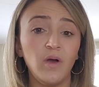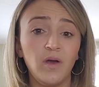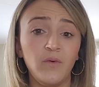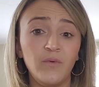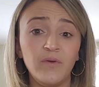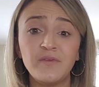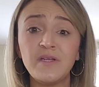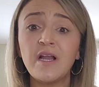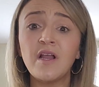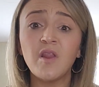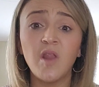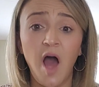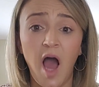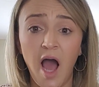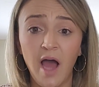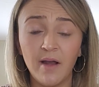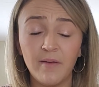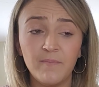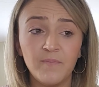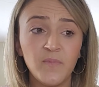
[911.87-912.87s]
We've done a
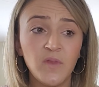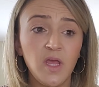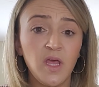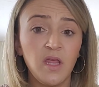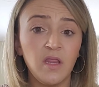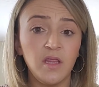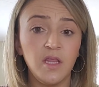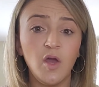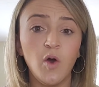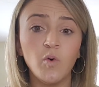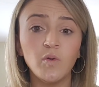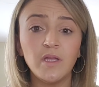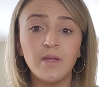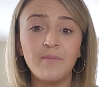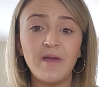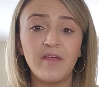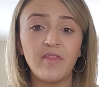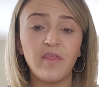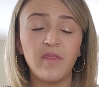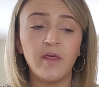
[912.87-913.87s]
lot. The only
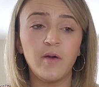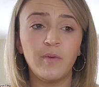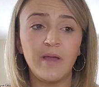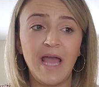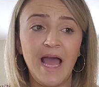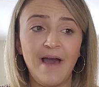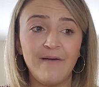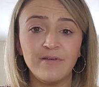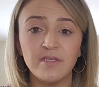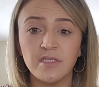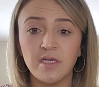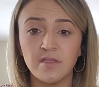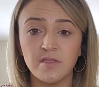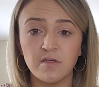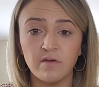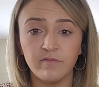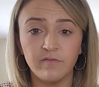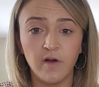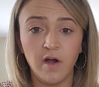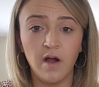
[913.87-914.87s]
method that we haven't done
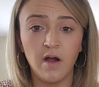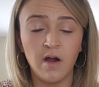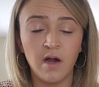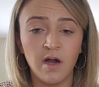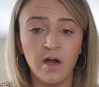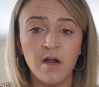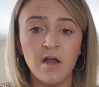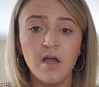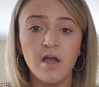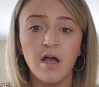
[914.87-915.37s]
so far